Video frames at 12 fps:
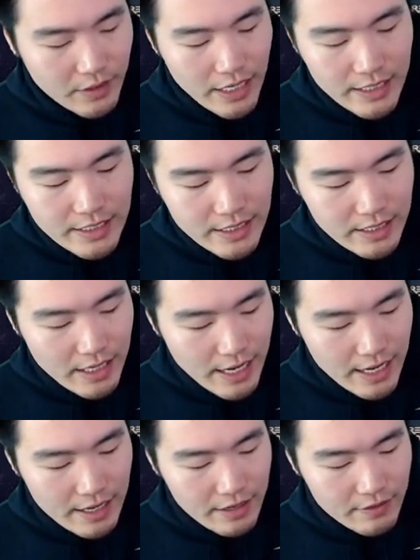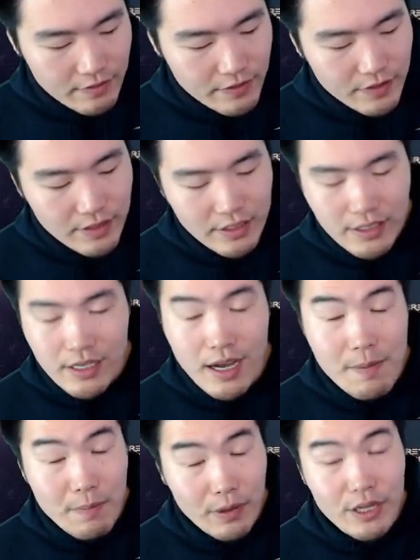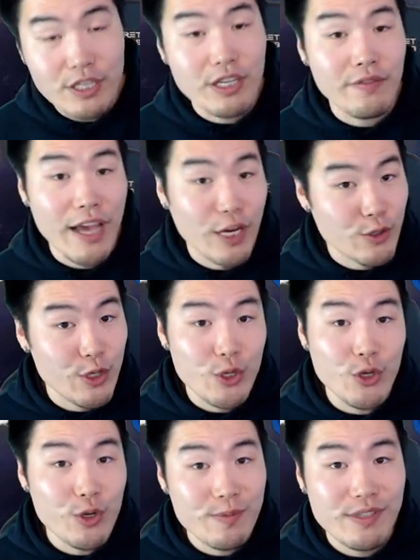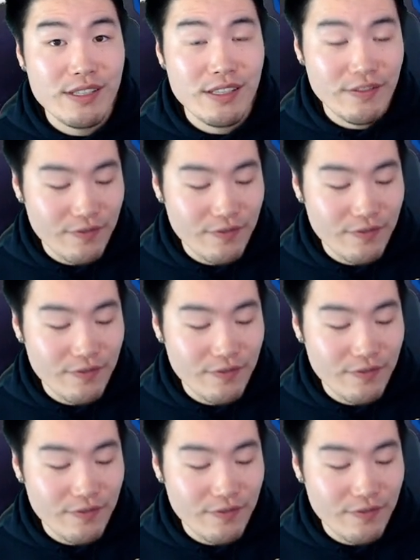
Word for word: I did have a bunch of extra dupes